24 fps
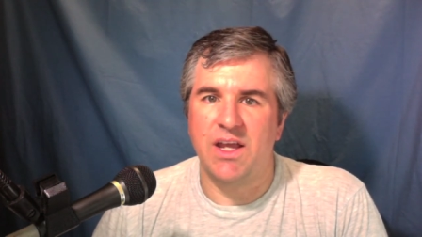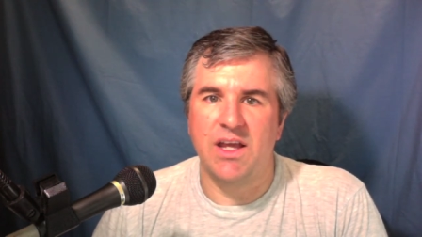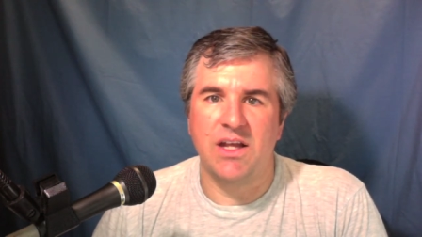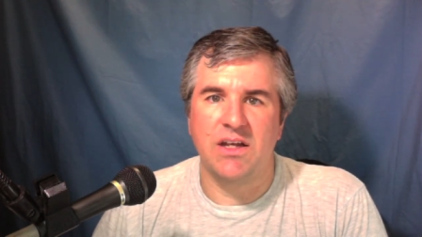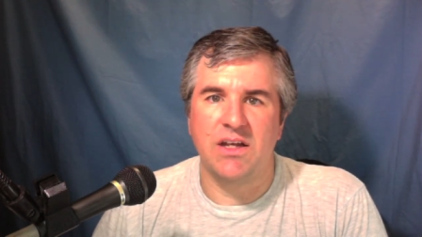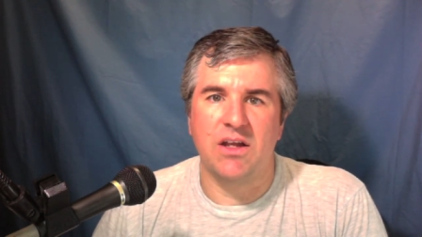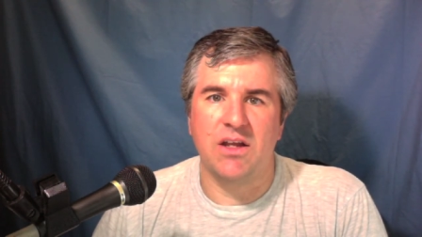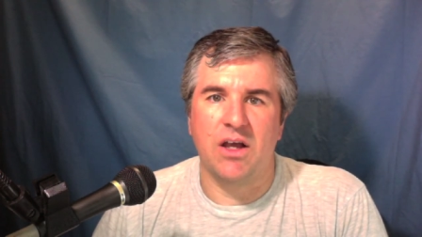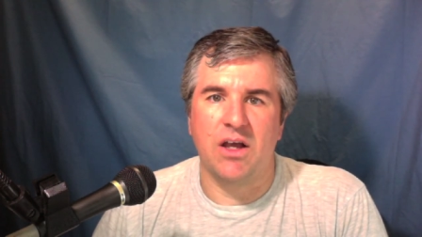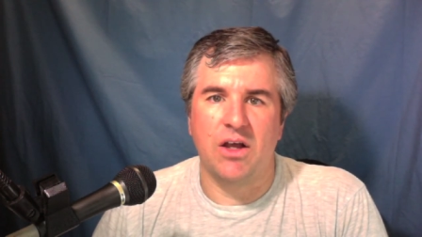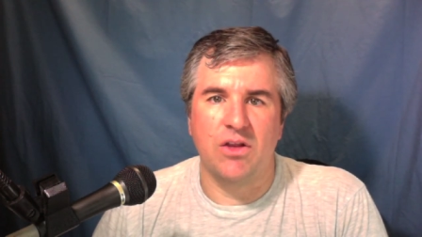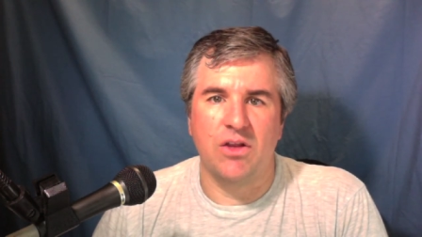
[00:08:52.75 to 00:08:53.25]

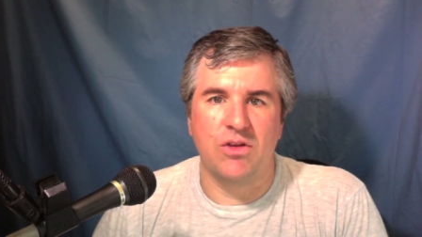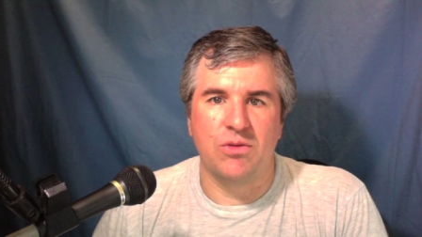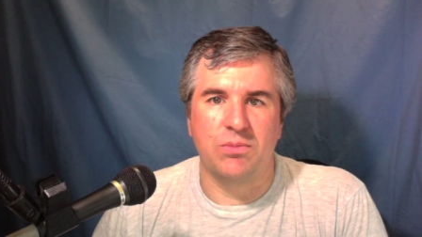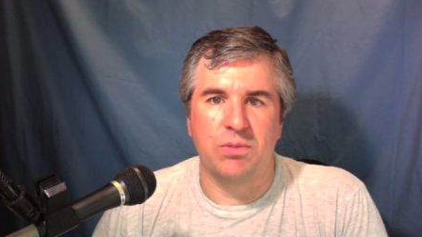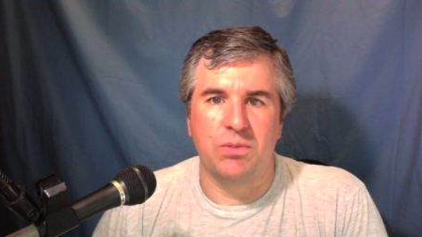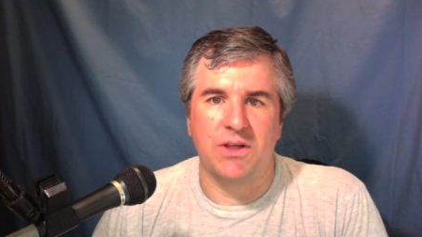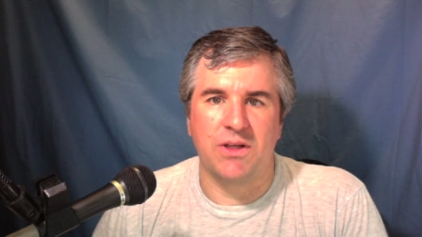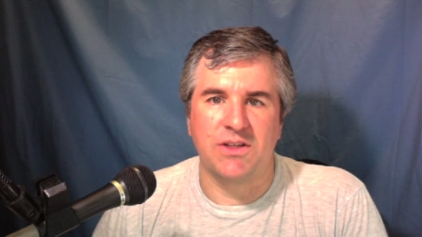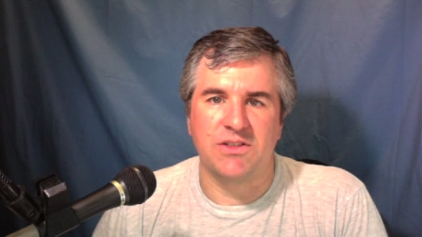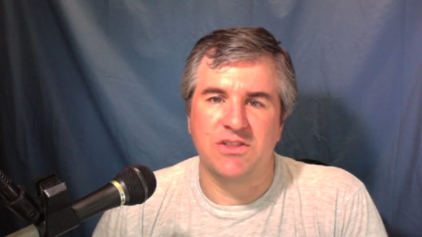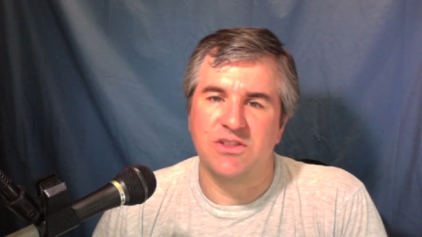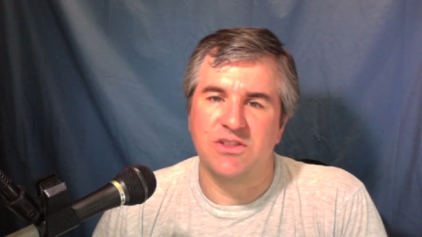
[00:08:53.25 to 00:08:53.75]
and other
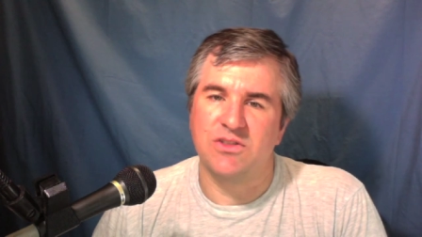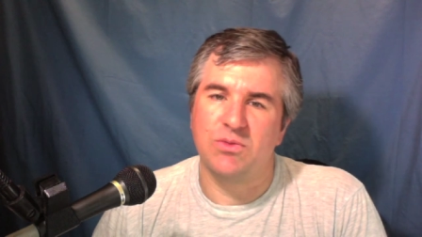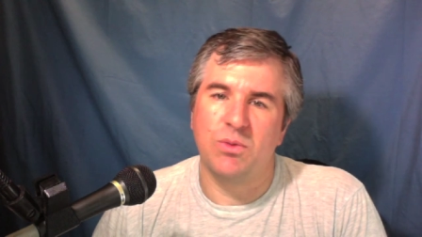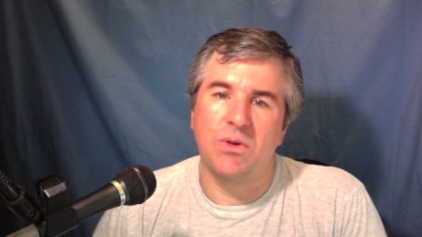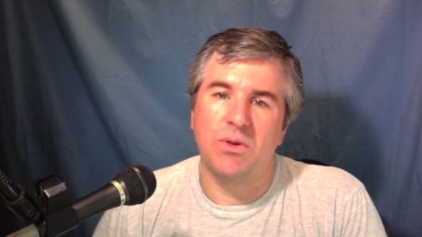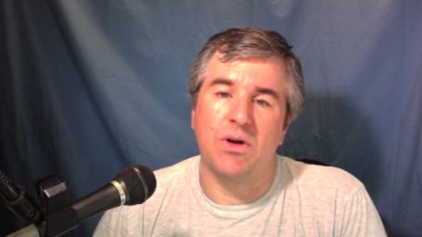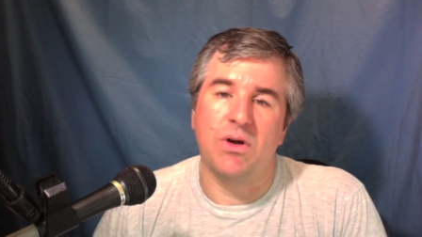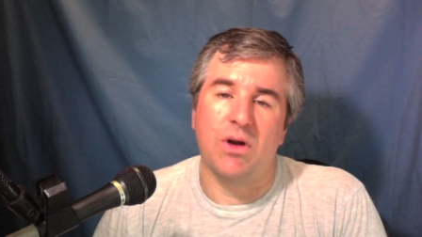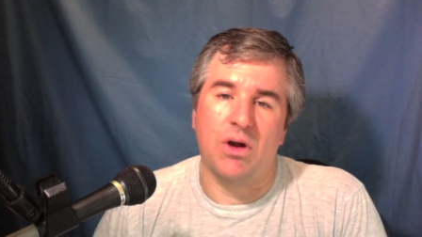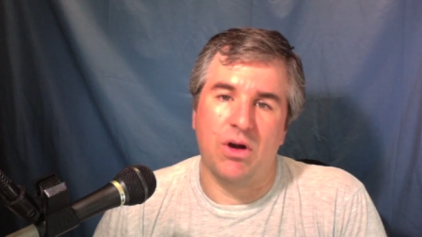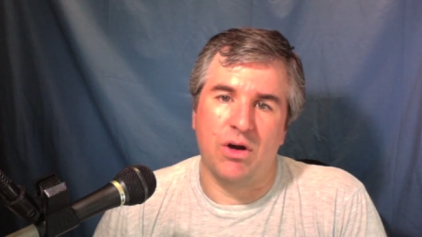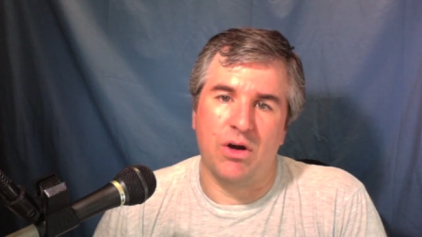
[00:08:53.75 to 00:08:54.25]
places
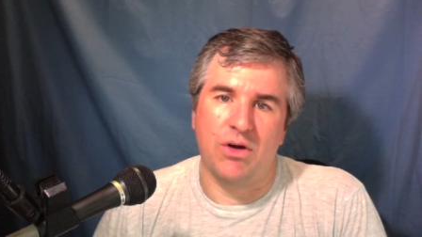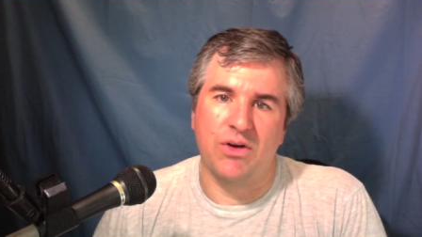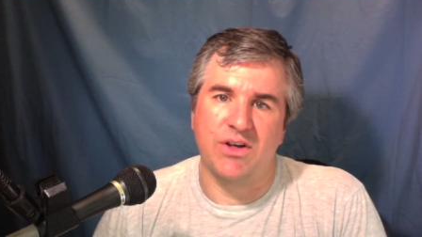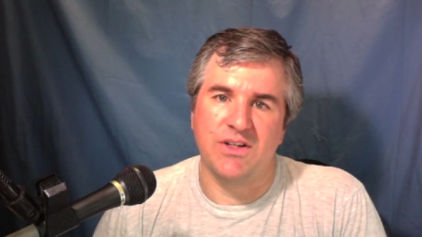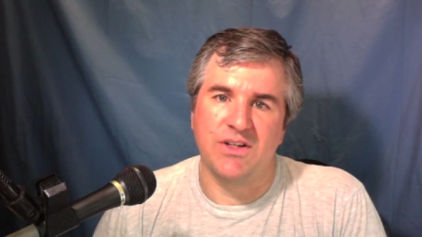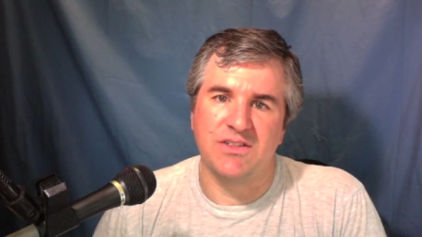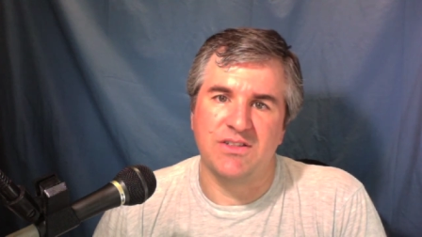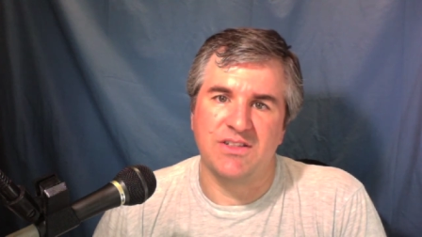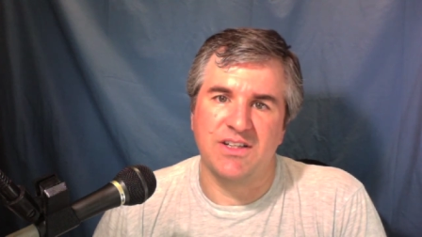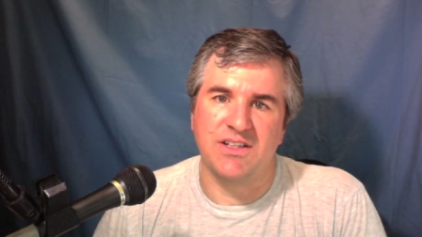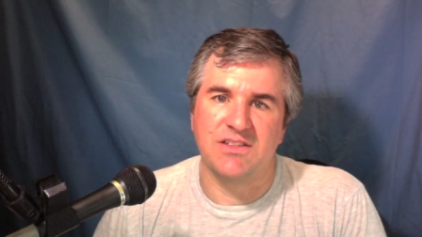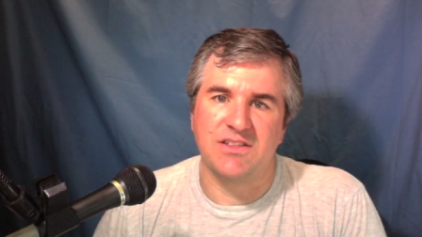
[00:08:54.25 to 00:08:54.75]
where
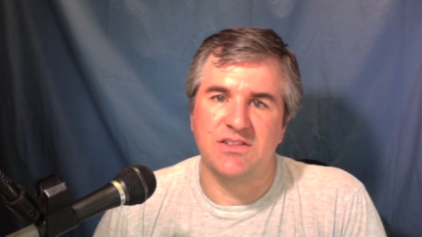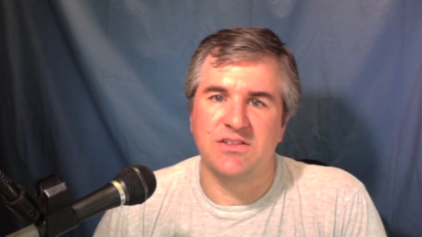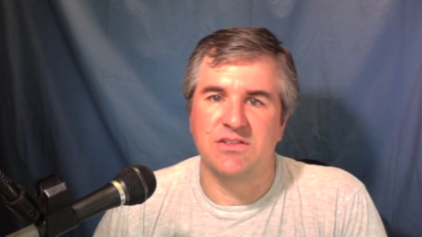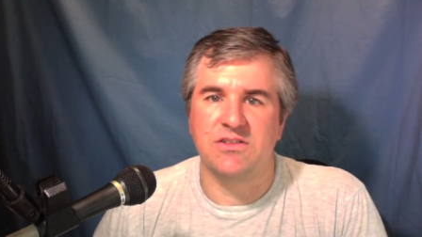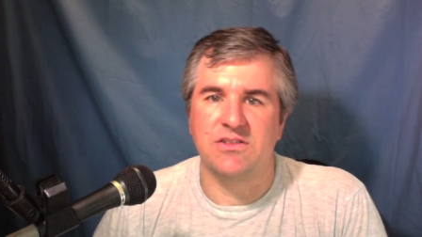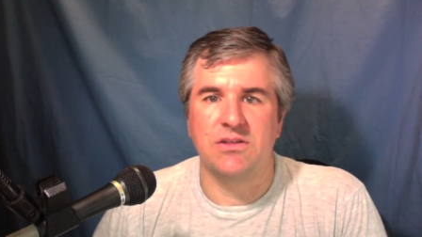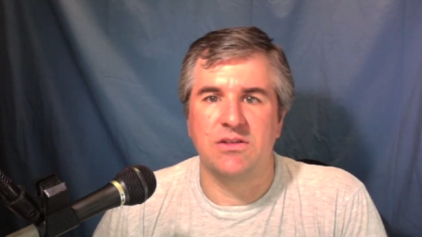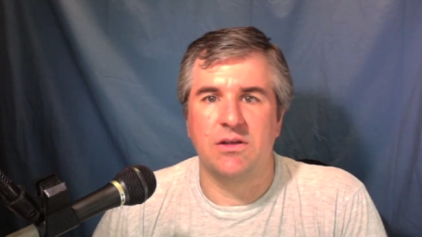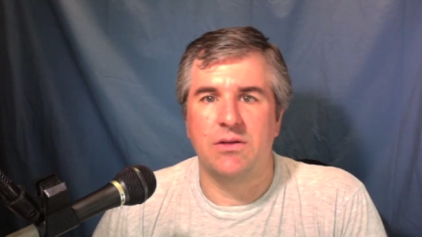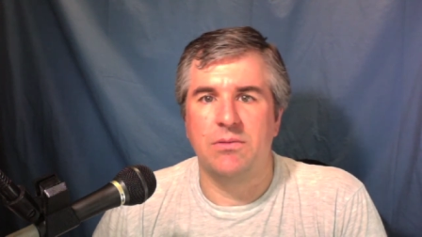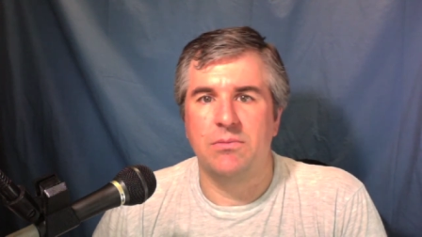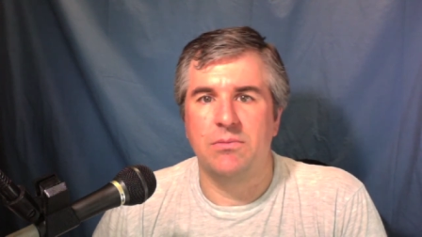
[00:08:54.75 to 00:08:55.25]

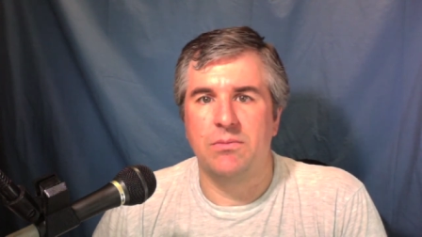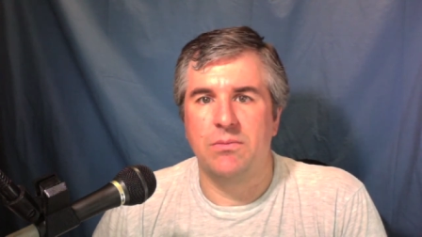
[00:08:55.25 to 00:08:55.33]
RSS